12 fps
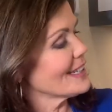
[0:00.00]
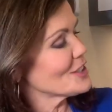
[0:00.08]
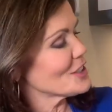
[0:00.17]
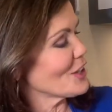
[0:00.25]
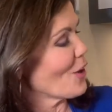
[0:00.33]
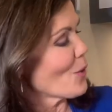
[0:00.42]

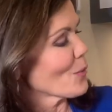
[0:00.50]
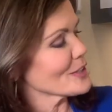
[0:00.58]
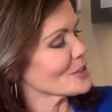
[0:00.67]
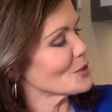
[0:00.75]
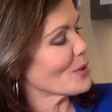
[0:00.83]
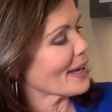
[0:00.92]
She
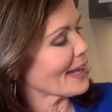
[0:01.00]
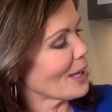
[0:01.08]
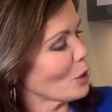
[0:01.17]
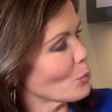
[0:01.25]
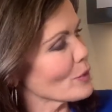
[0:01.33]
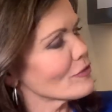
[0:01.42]
always knew how to
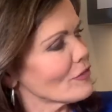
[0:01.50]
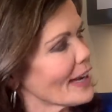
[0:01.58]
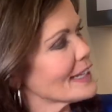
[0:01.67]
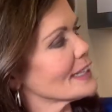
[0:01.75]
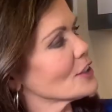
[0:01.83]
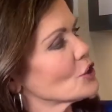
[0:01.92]
help with
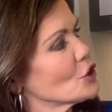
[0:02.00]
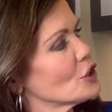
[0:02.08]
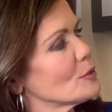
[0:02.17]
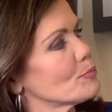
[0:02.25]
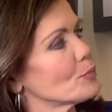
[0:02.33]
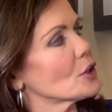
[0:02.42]
finding
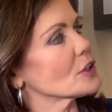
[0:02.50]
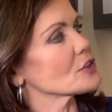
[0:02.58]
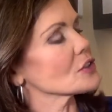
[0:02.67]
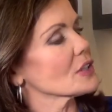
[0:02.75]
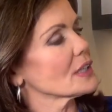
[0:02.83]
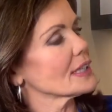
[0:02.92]
good
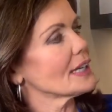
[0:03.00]
books.